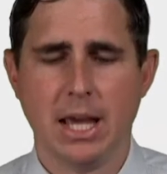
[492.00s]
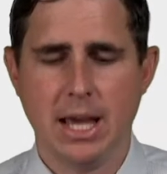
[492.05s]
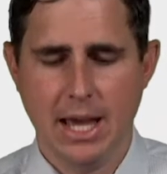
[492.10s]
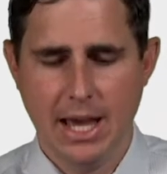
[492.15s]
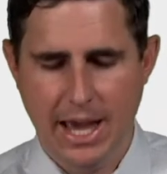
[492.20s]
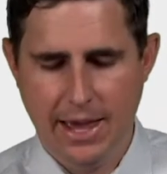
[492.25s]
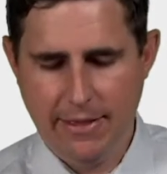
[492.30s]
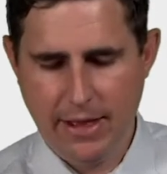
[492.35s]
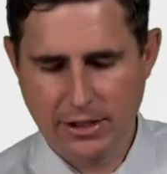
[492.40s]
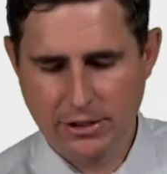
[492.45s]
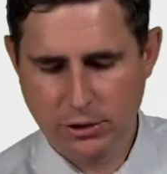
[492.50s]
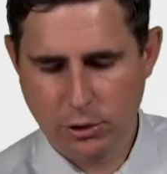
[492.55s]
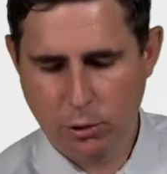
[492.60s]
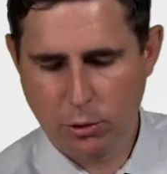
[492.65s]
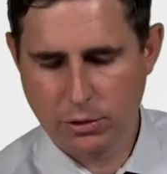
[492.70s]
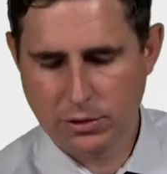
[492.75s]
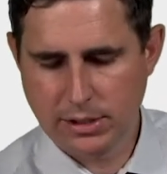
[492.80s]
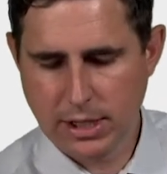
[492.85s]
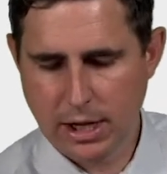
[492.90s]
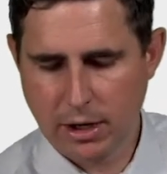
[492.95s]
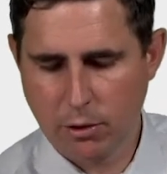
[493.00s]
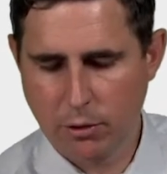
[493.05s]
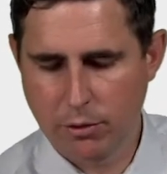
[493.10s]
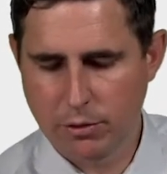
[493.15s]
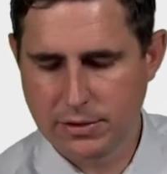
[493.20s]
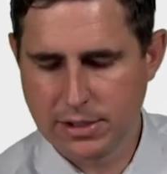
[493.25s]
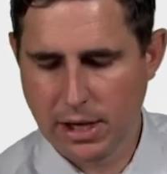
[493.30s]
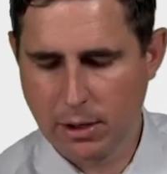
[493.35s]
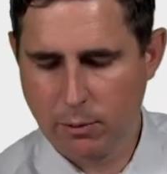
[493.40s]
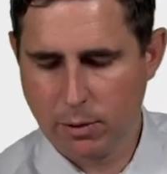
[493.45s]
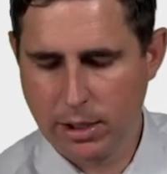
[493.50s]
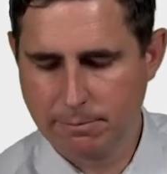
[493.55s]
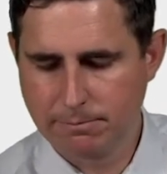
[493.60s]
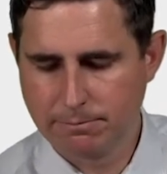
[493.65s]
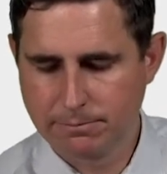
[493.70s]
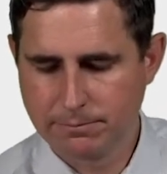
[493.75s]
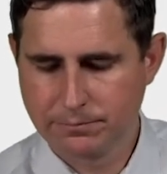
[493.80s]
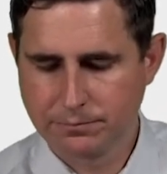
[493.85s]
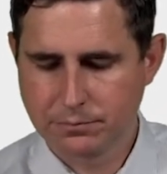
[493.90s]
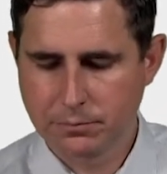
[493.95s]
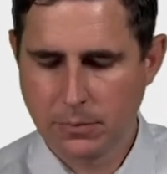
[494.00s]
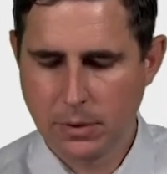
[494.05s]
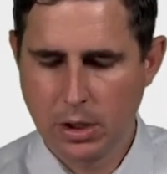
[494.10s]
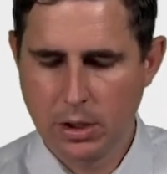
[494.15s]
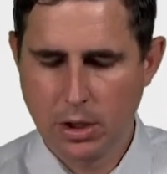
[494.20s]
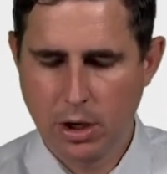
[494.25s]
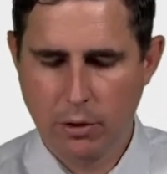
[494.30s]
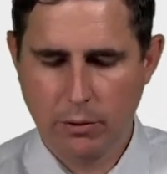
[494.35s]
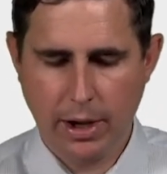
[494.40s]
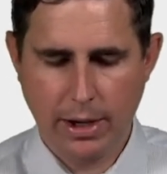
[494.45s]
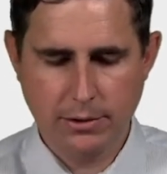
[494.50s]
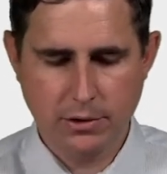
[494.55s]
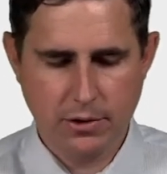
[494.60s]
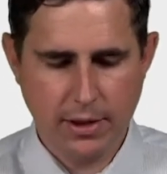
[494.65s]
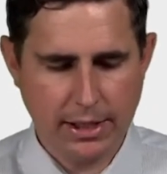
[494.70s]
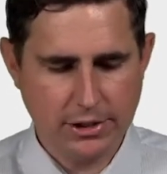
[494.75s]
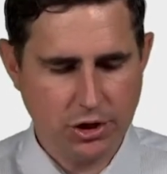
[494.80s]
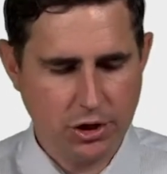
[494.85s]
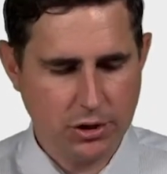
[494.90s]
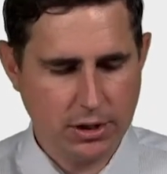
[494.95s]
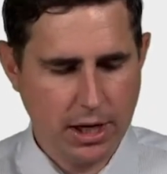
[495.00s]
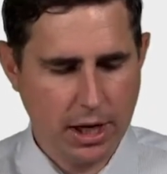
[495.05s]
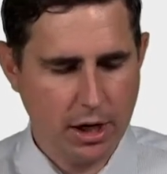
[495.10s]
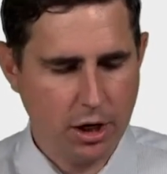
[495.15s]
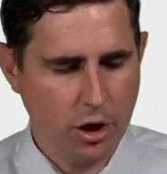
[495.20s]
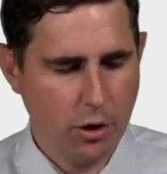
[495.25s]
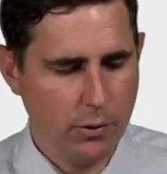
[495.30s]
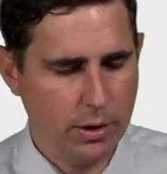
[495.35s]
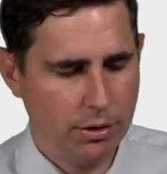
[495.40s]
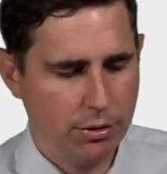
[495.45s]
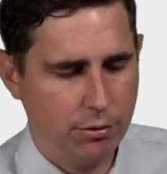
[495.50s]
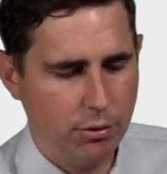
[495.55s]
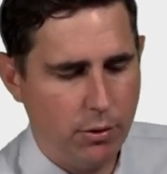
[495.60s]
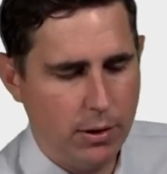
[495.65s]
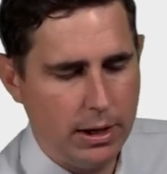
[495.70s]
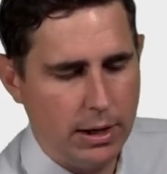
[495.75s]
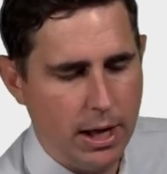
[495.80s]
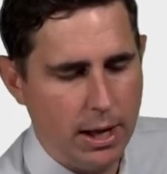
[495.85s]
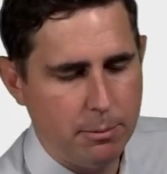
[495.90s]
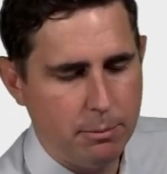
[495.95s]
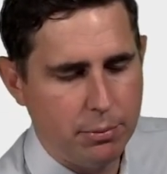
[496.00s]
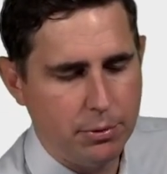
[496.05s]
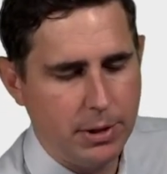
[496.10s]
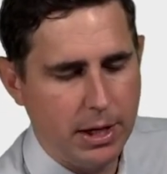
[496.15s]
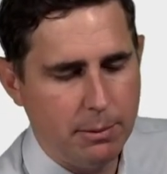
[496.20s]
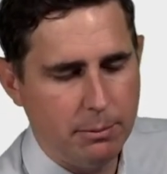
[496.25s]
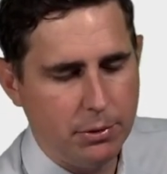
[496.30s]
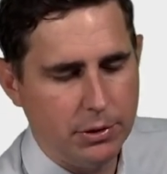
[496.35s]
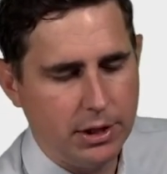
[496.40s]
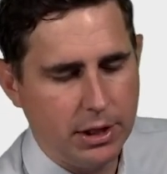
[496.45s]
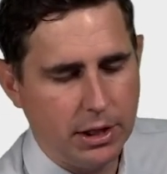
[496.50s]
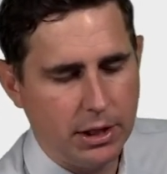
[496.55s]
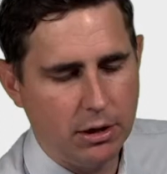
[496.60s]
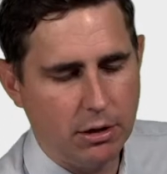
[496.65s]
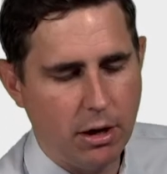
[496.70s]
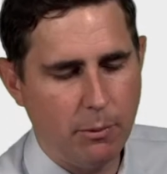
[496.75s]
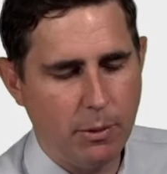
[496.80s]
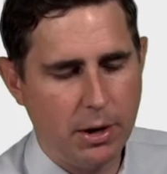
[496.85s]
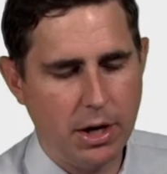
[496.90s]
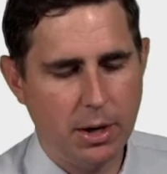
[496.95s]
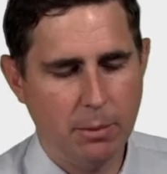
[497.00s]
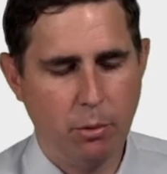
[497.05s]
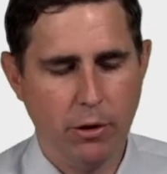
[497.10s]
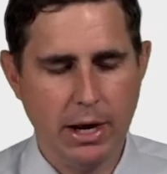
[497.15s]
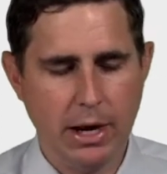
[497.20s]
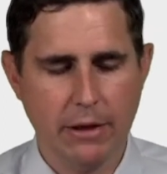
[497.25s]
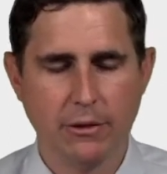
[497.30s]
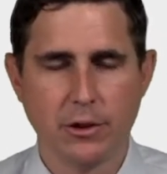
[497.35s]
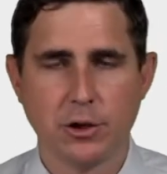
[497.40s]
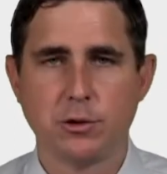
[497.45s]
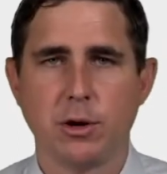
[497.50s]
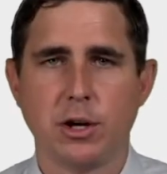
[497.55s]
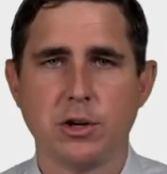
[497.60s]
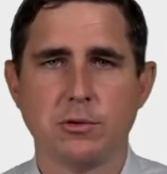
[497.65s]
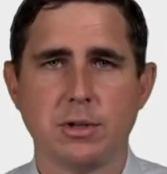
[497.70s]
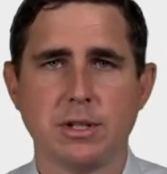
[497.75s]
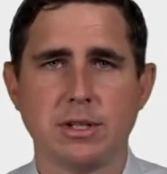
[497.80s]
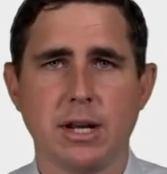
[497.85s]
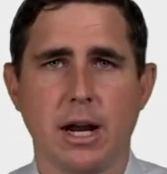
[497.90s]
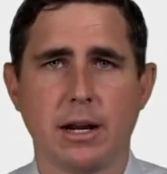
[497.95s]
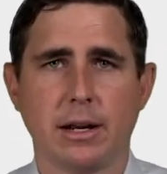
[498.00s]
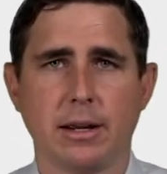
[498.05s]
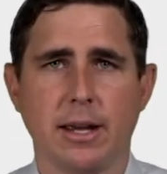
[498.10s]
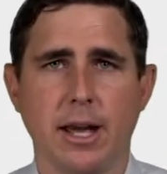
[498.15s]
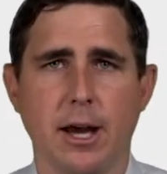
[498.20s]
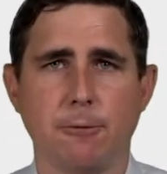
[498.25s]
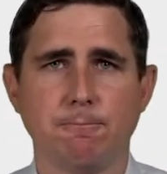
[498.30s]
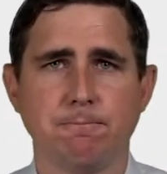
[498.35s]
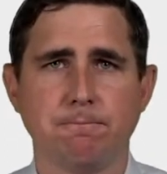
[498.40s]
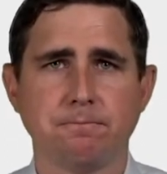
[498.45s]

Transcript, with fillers: And that's total stockholders' equity. Okay, so that's just kind of going through it. And in particular, I wanted to point out the treasury stock account.